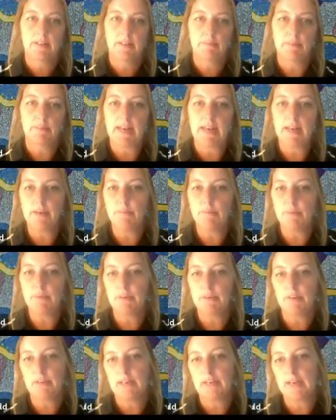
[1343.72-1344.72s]
map
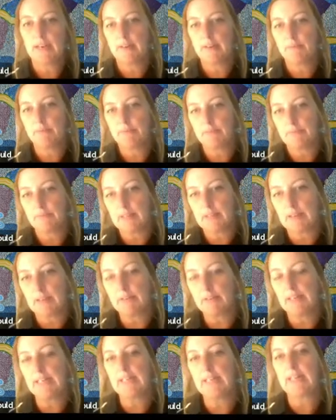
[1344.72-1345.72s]
um, they
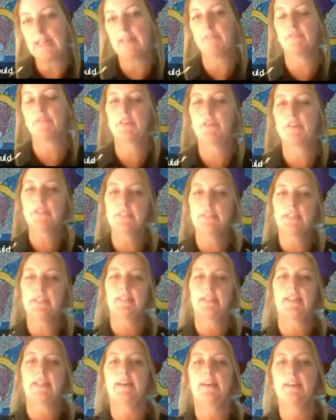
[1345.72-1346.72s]
really love
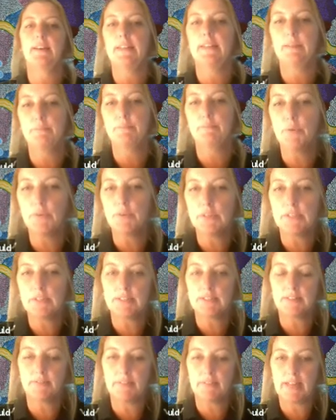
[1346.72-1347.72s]
roosting there. And the
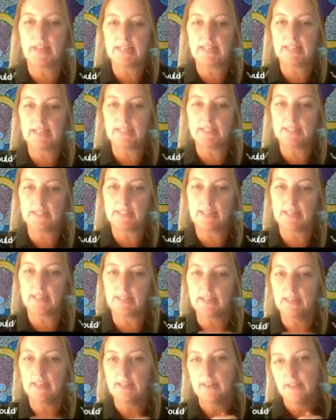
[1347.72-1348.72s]
importance of that is
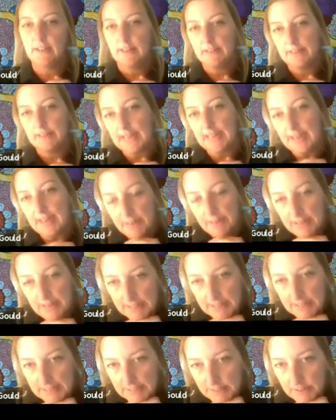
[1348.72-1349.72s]
that the
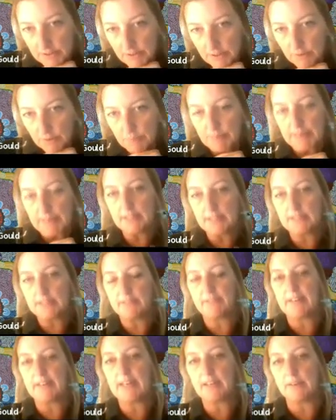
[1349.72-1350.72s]
area next door being
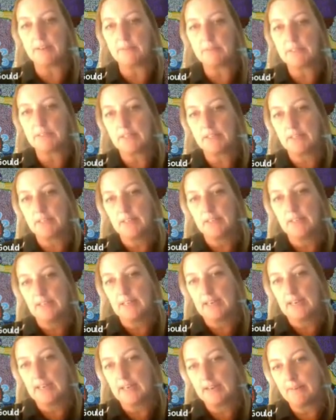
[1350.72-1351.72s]
developed
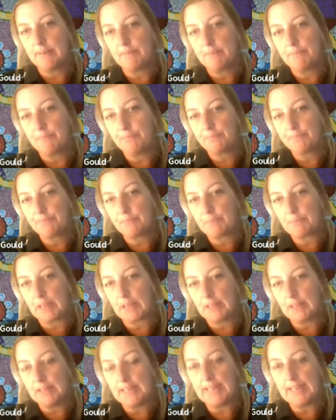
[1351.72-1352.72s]
um,
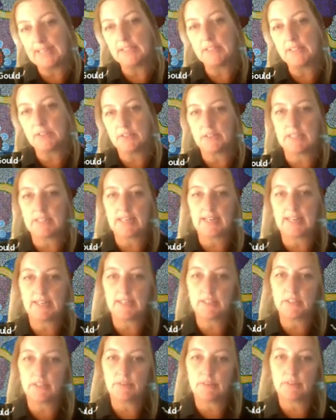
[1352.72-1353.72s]
needs to take
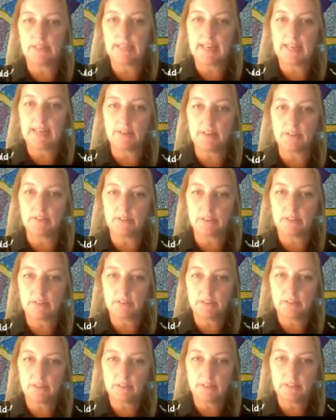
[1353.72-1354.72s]
into account
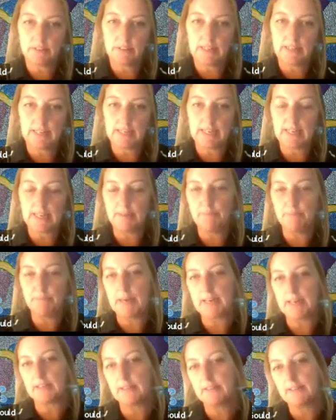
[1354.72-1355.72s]
the
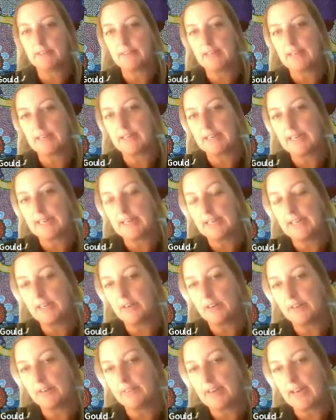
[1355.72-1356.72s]
impact that any
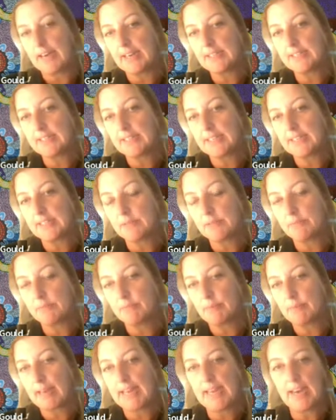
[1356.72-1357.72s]
kind of access
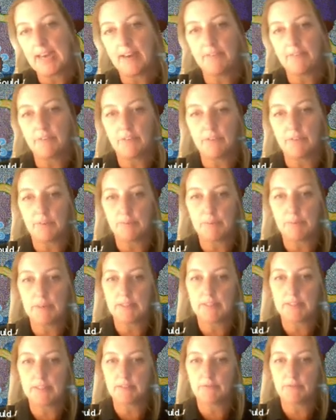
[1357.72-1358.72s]
may have on the
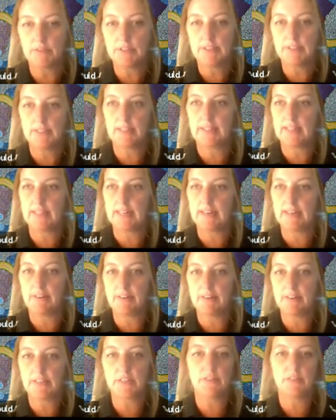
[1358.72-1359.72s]
birds that roost in that
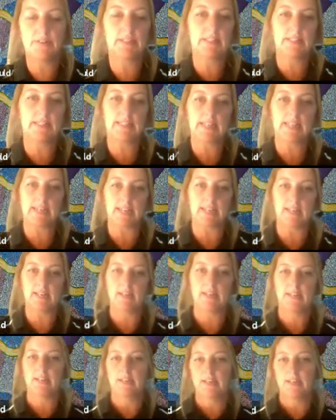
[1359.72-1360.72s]
area during the day.
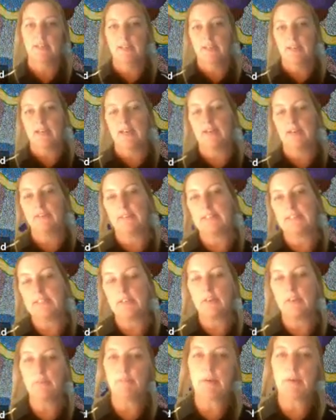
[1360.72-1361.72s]
Uh, they
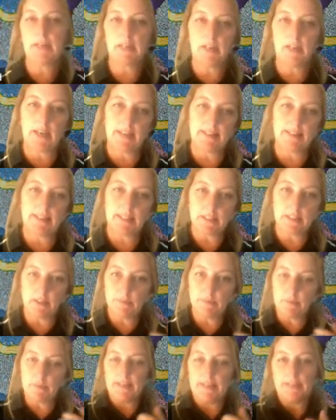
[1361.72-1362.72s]
don't mind light, they
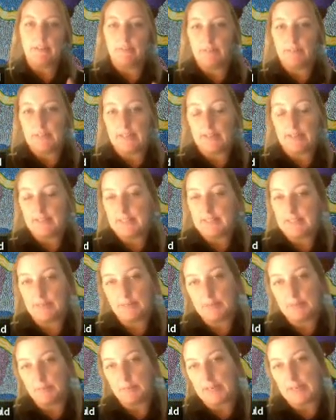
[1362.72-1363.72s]
don't mind
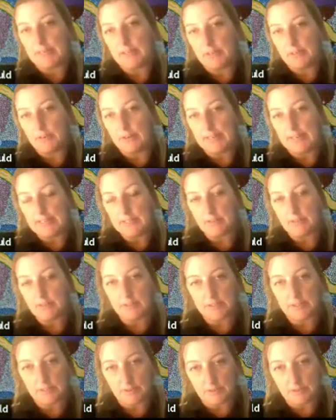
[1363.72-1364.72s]
seem to mind noise or
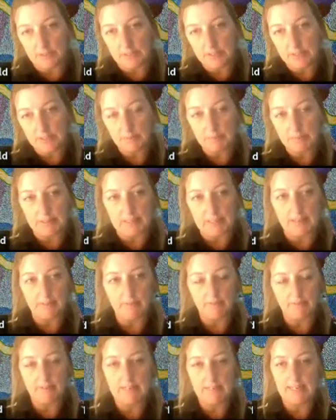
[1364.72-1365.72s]
construction, but they
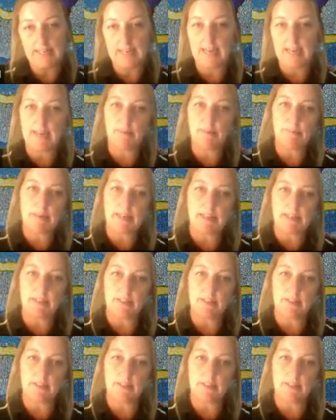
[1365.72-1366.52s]
really hate being